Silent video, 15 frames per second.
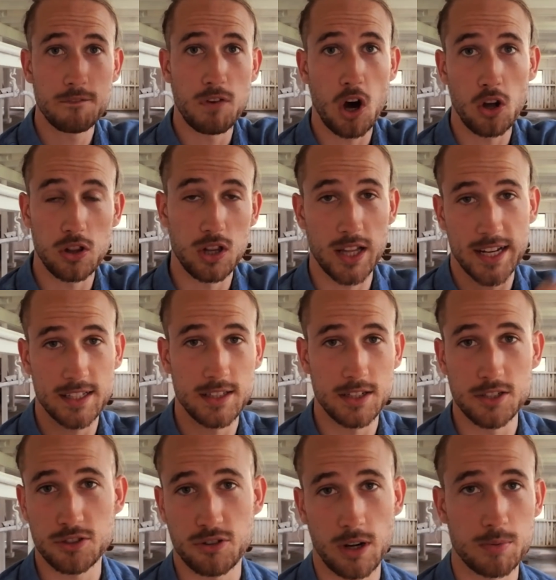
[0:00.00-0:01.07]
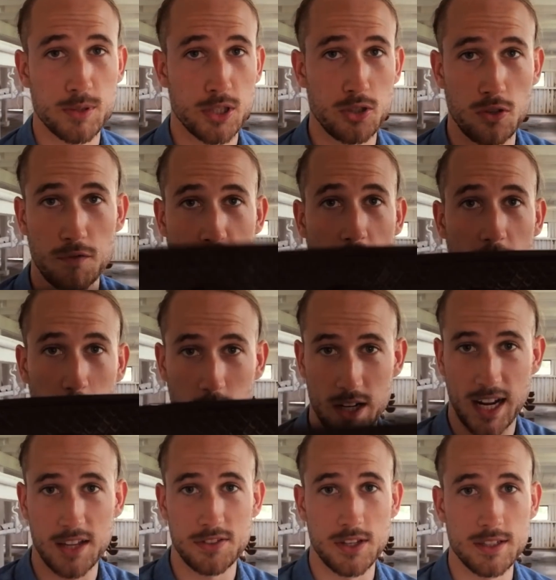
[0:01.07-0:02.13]
Follow the link in the description, you'll find where
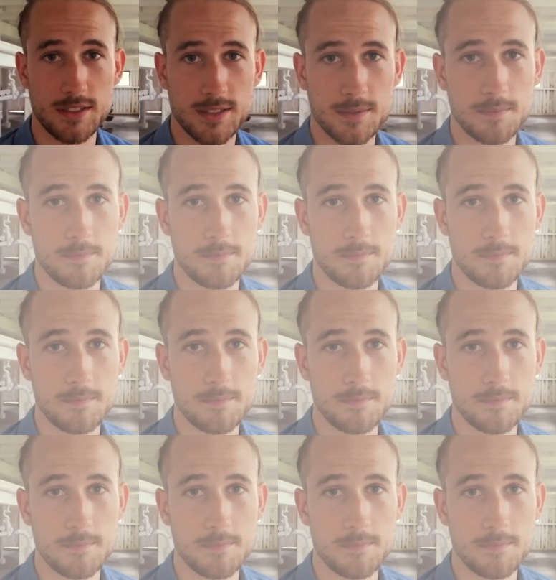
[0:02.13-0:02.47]
to get this.